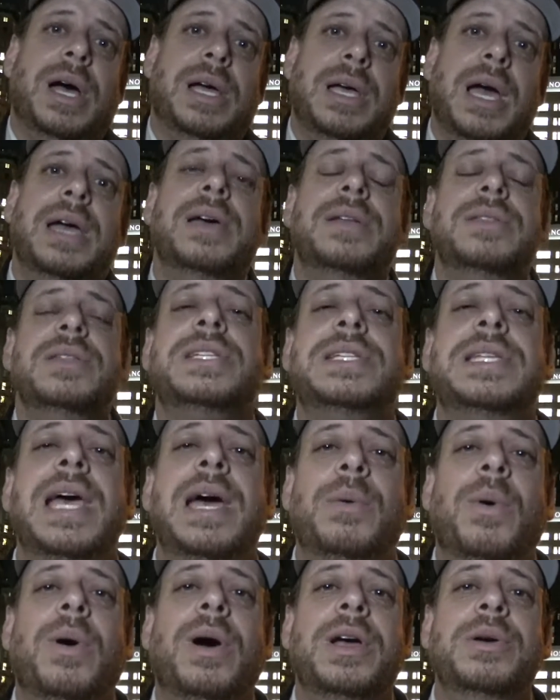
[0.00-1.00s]
I
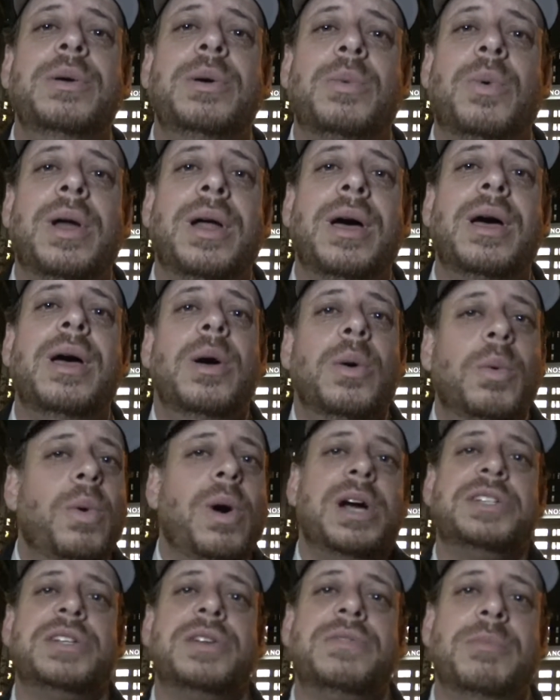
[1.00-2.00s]
understand why you would want to
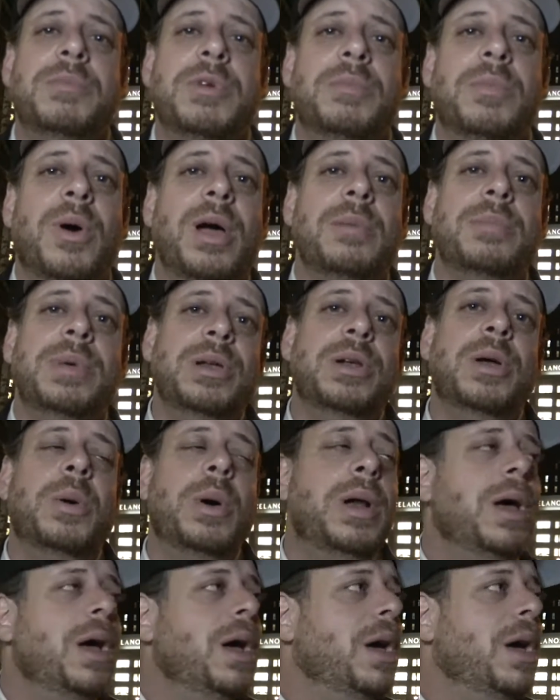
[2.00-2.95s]
wash it from your mind. But you know what?